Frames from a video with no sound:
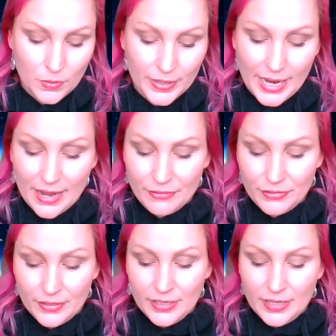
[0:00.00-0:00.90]
We have,
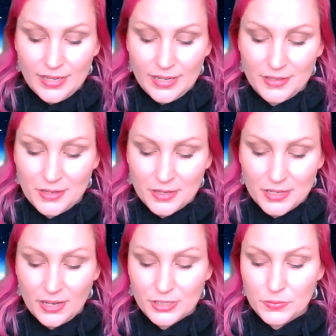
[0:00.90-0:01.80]
oh
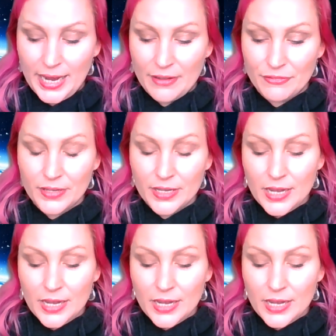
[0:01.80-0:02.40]
gosh, we have